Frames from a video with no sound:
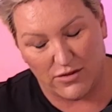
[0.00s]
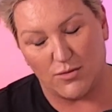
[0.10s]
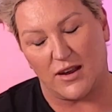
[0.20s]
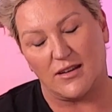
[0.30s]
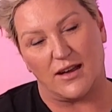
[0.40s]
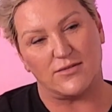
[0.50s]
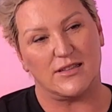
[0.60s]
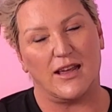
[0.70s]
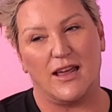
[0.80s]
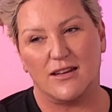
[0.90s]
Everyone loves
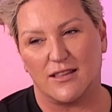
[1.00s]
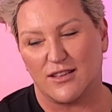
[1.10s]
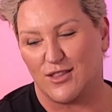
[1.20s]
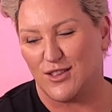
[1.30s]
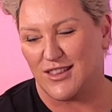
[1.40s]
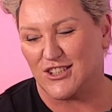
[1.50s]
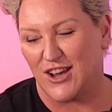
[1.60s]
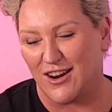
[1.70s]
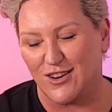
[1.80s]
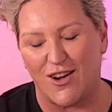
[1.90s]
the, yeah, the, the,
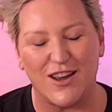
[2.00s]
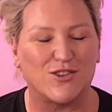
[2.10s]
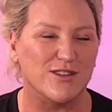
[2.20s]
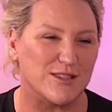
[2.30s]
Channel 9